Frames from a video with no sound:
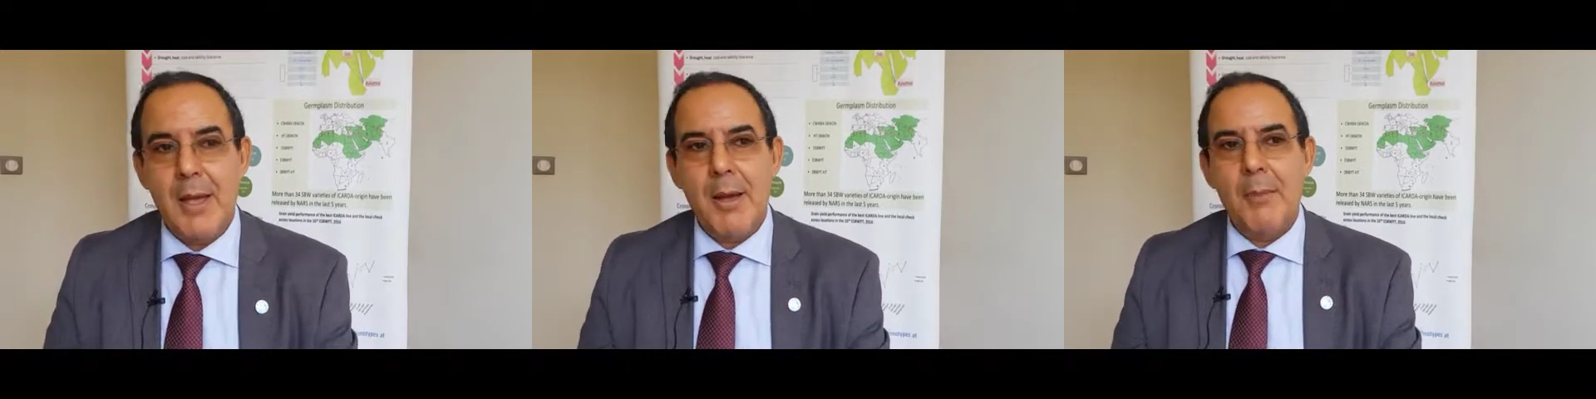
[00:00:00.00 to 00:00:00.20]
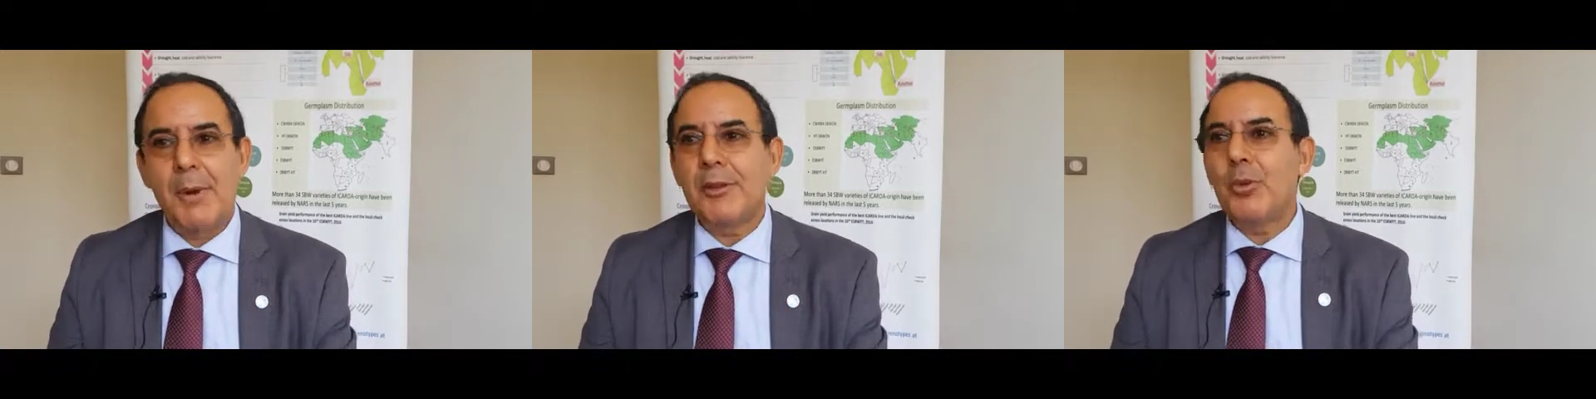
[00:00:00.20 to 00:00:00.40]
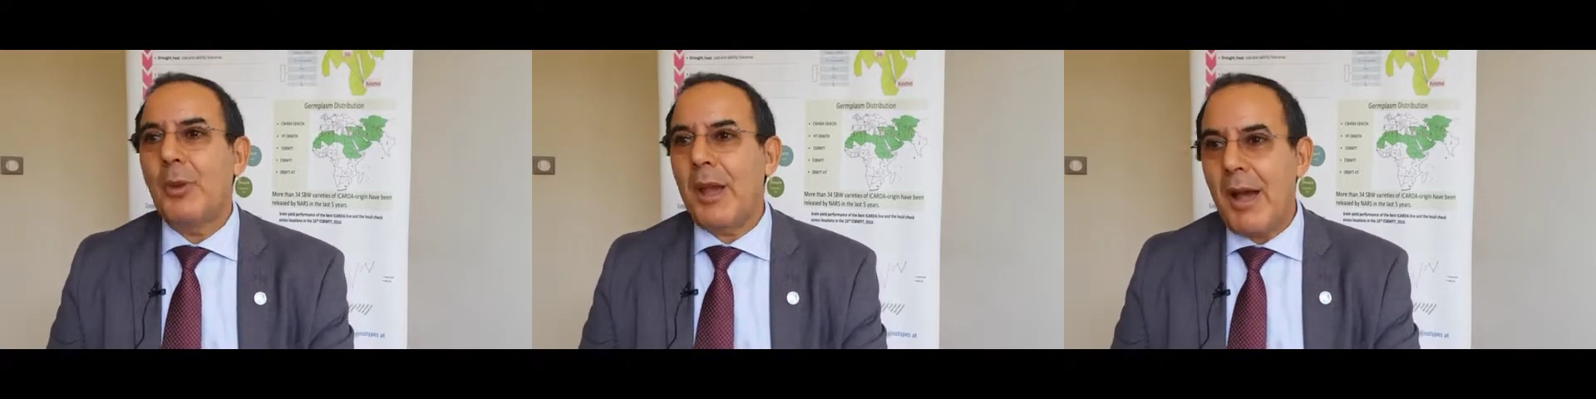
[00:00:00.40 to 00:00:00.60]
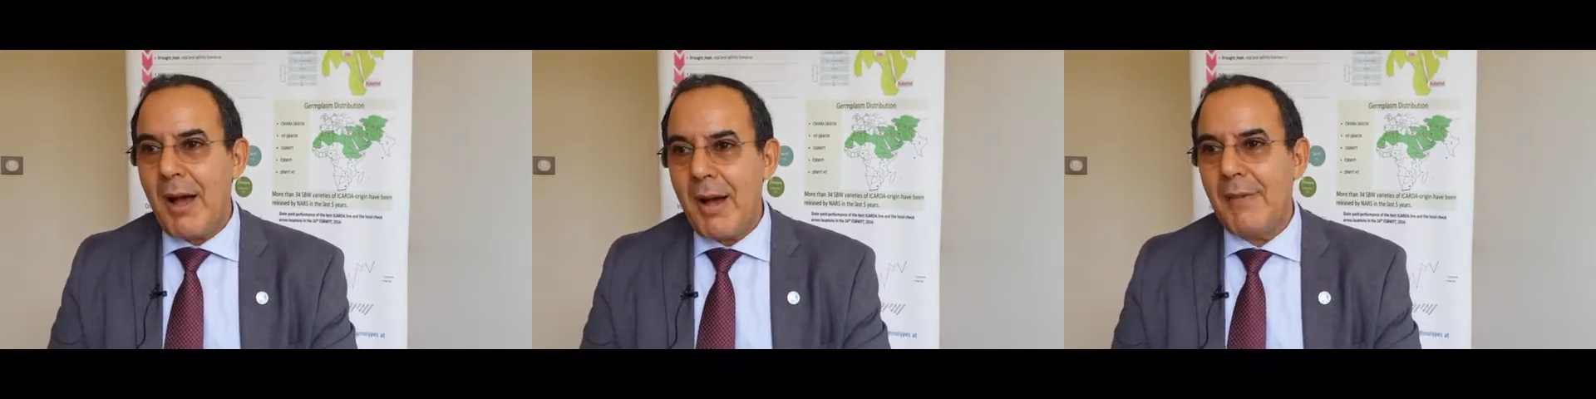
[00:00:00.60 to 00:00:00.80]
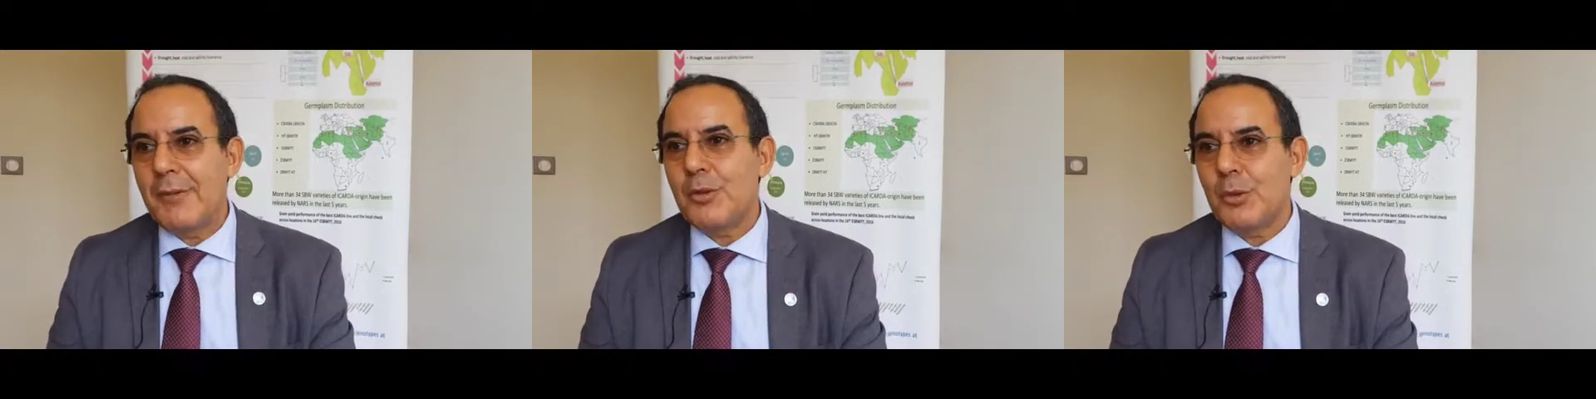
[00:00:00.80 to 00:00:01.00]
But we
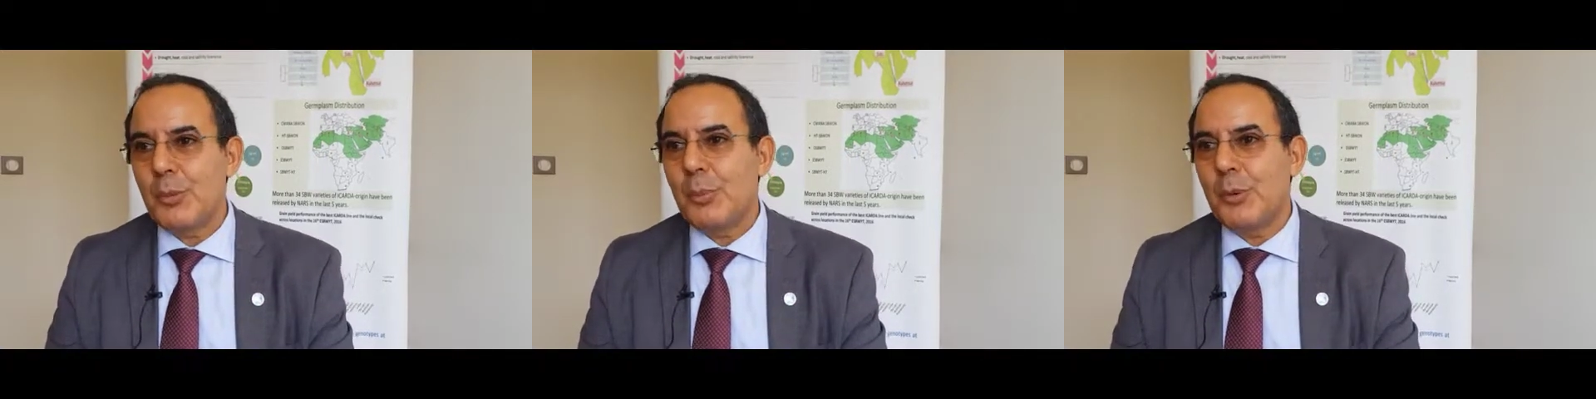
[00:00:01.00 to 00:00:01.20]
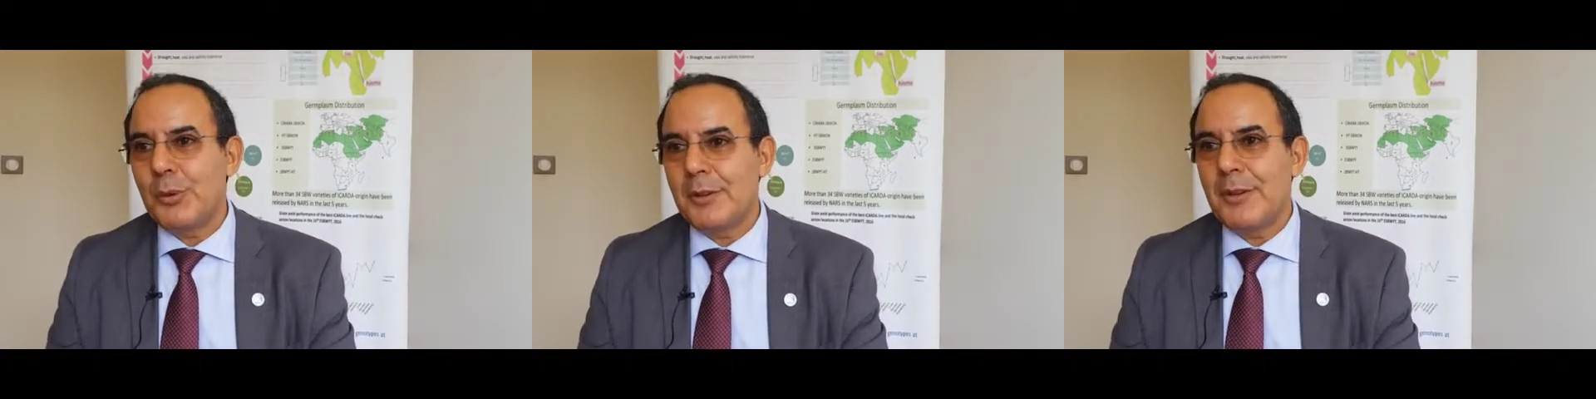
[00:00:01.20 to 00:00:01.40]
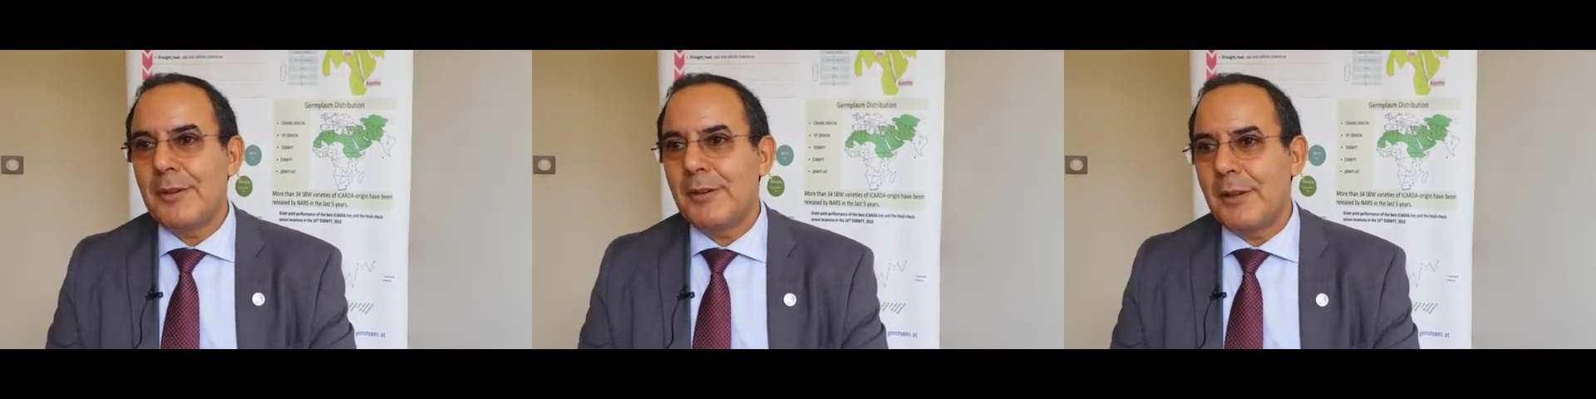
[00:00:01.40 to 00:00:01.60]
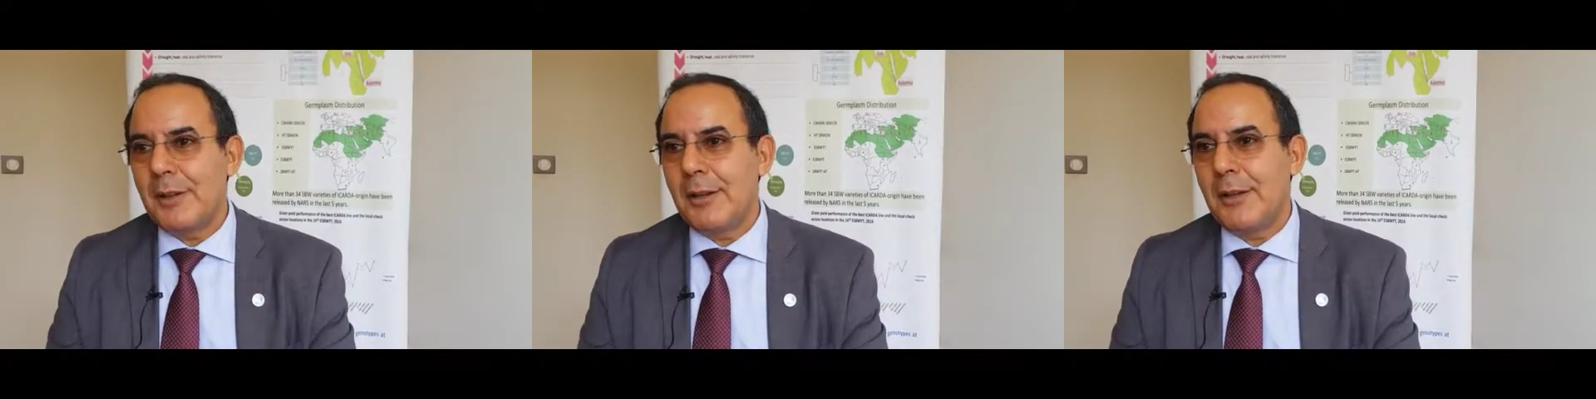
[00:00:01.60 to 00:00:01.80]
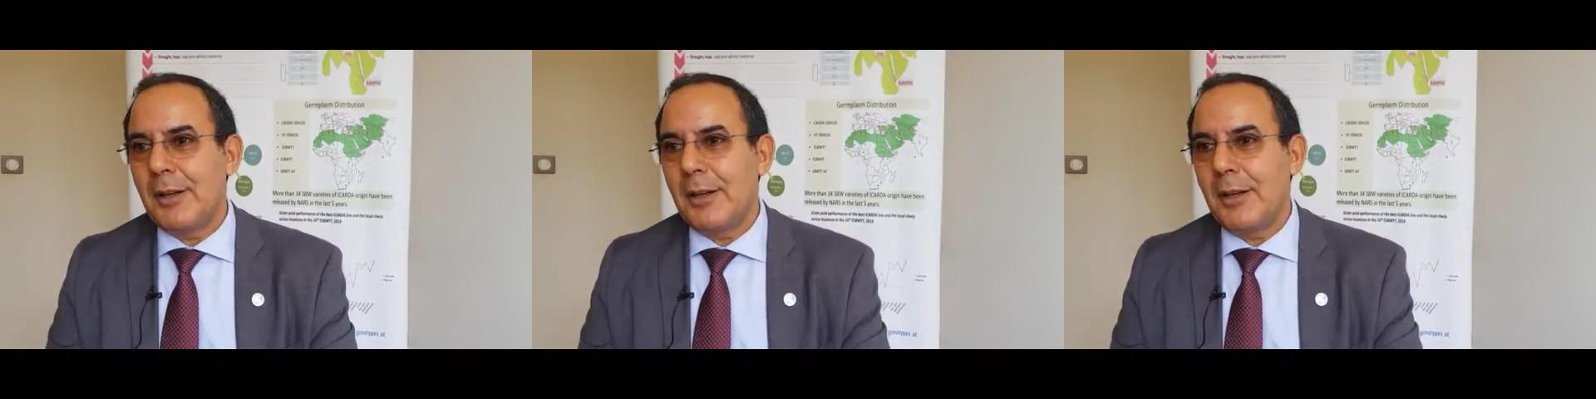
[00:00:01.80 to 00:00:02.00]
have to put this
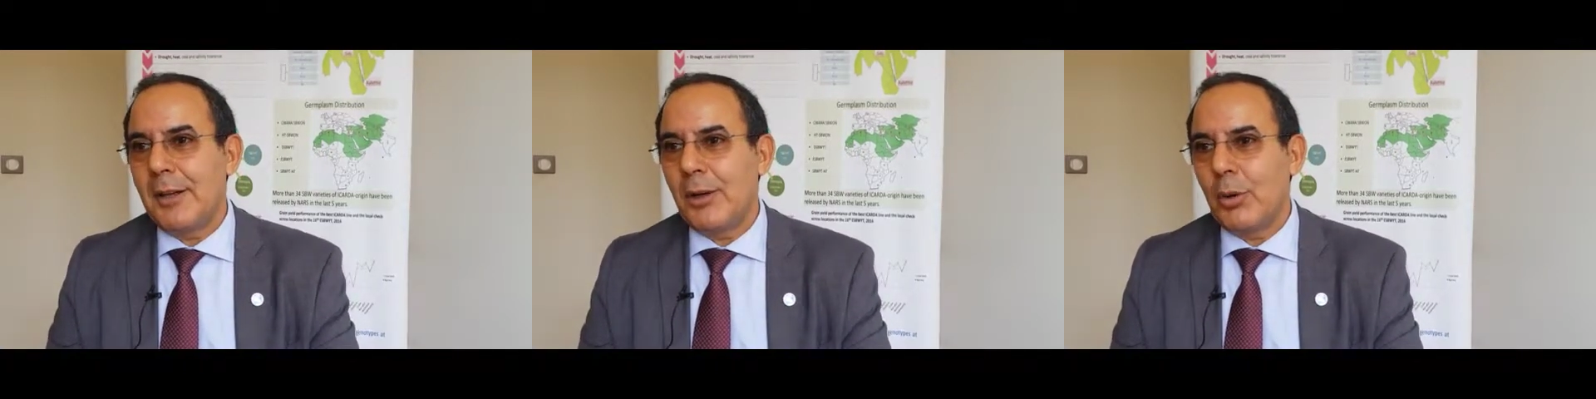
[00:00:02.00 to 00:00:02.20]
in the